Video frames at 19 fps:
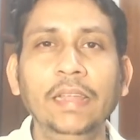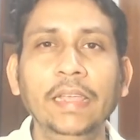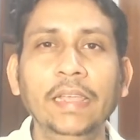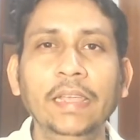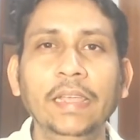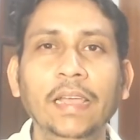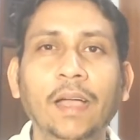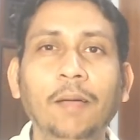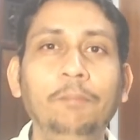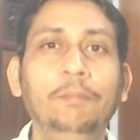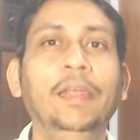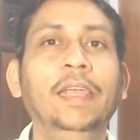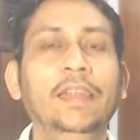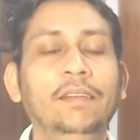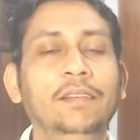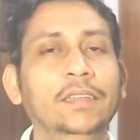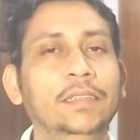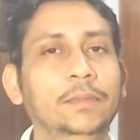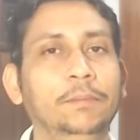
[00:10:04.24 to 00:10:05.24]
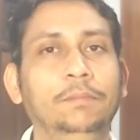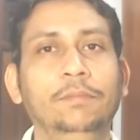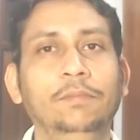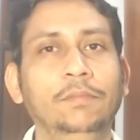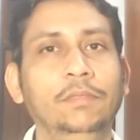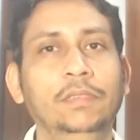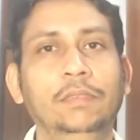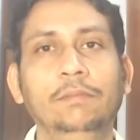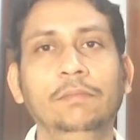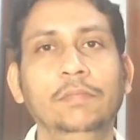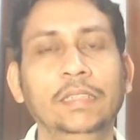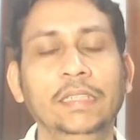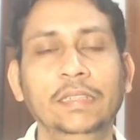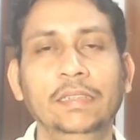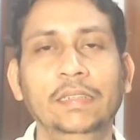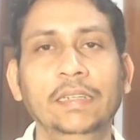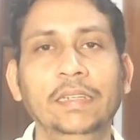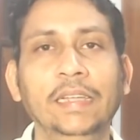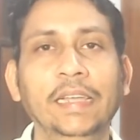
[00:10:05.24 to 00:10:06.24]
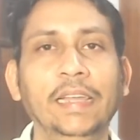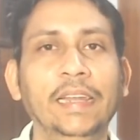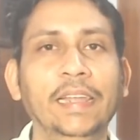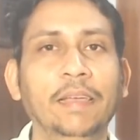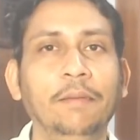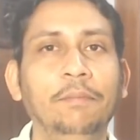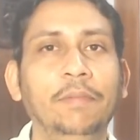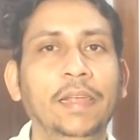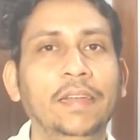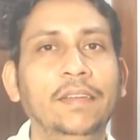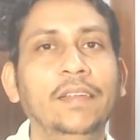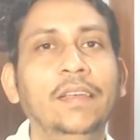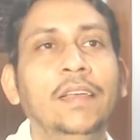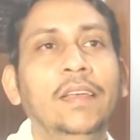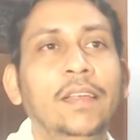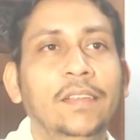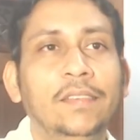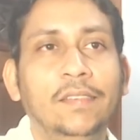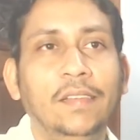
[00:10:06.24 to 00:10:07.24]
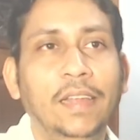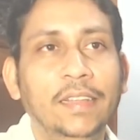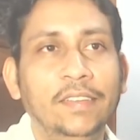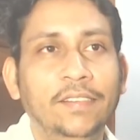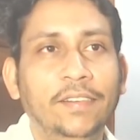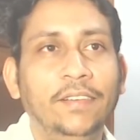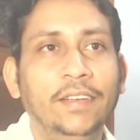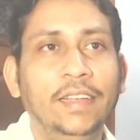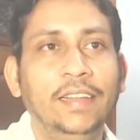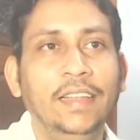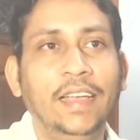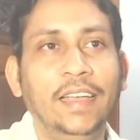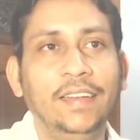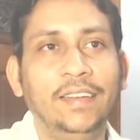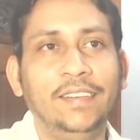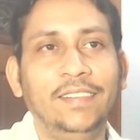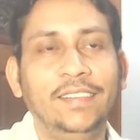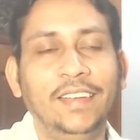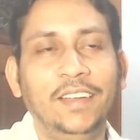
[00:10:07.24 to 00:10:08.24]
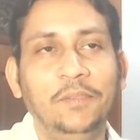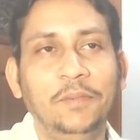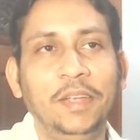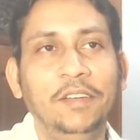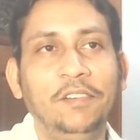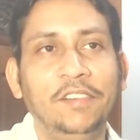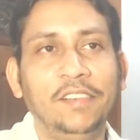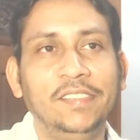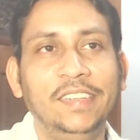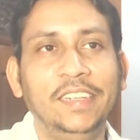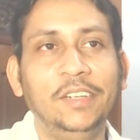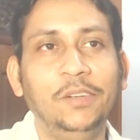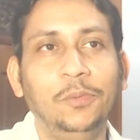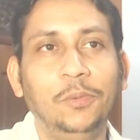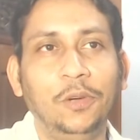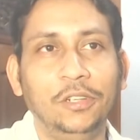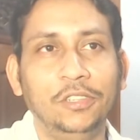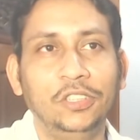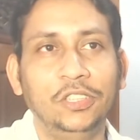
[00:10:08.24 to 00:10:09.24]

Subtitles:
update, the DNA update. So let's look at that. That'll be interesting to watch.